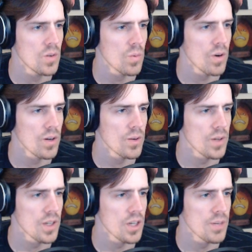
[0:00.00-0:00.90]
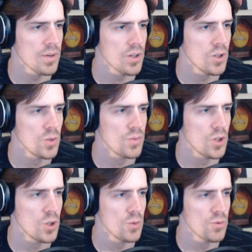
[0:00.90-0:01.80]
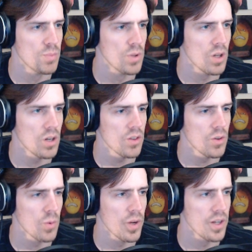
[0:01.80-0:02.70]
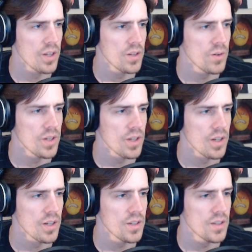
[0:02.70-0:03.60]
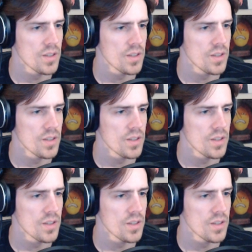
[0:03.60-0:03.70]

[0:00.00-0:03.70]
Why do I care about cubes? Cubes block the way, okay.